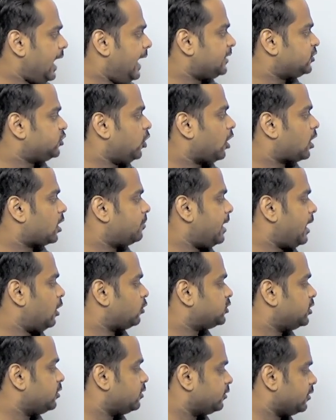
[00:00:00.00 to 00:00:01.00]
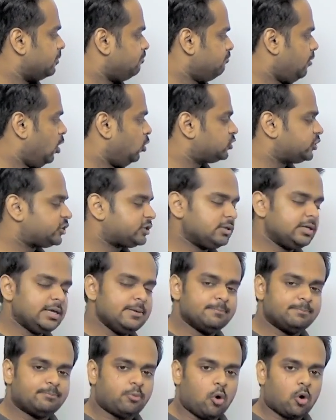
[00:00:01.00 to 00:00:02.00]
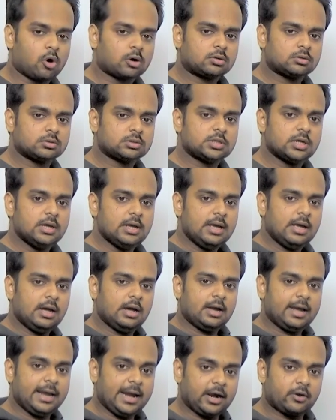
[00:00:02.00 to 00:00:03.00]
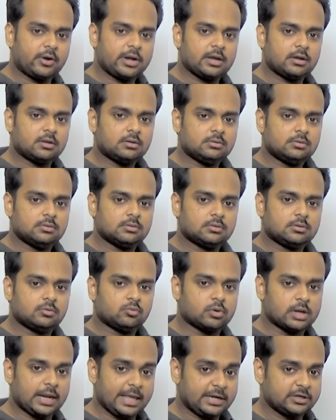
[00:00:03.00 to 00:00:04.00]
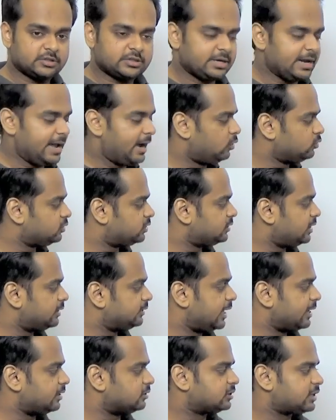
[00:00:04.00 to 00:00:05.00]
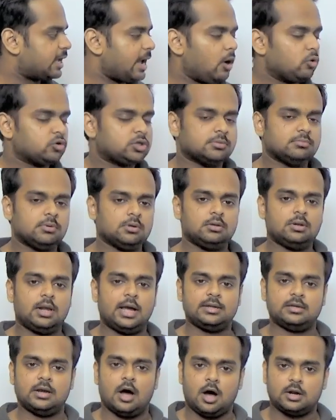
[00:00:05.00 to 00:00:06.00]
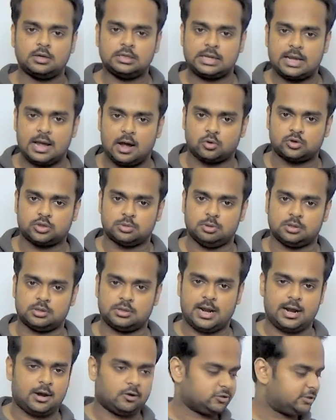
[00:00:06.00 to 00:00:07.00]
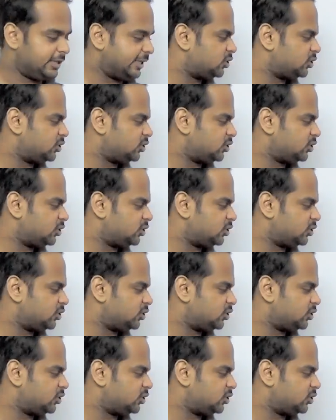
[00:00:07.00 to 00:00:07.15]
and talk about the most important area relating to nouns, and that is countable and uncountable nouns.